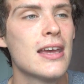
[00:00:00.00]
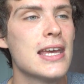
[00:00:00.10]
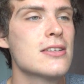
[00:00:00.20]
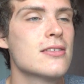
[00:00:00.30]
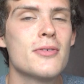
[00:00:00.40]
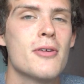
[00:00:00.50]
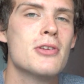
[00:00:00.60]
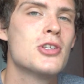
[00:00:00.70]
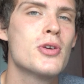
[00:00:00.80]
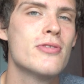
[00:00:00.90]
it's just to do with
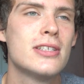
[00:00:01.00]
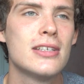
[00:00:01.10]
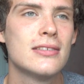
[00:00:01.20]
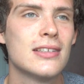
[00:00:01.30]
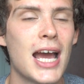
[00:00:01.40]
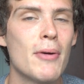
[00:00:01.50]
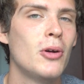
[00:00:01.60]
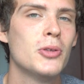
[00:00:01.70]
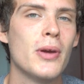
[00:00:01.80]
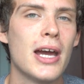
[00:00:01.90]
maturity and how
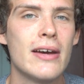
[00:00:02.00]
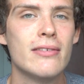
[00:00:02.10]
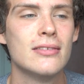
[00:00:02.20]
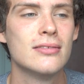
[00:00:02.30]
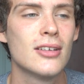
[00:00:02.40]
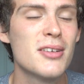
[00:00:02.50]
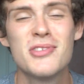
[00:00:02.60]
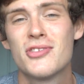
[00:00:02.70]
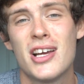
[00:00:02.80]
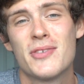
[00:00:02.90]
old we are, and
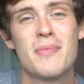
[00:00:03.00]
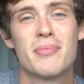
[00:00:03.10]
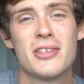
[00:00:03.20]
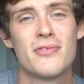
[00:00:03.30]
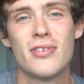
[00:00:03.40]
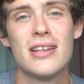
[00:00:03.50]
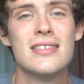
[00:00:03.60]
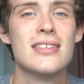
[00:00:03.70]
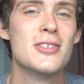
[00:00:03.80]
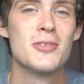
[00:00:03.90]
almost trying to impress
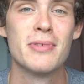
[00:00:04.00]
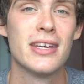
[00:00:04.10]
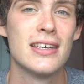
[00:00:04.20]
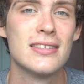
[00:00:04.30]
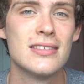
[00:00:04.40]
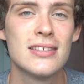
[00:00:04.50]
friends in some cases.